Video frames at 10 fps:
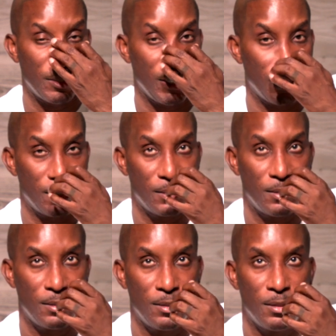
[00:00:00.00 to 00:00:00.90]
leading.
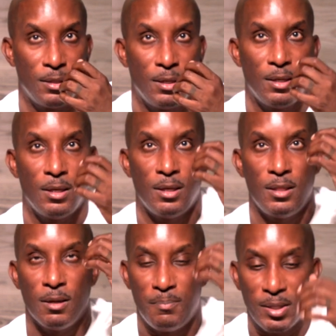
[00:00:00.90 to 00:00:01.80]

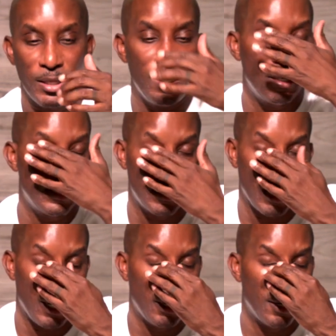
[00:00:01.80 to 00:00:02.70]
The ability to
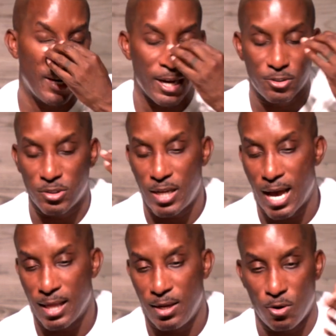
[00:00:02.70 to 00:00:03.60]
sing, natural
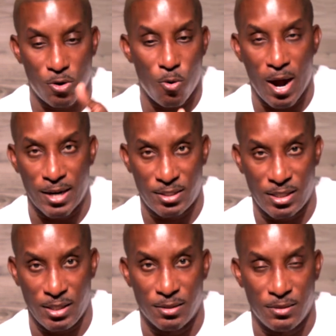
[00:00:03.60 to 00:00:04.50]
talent, or acquired skill.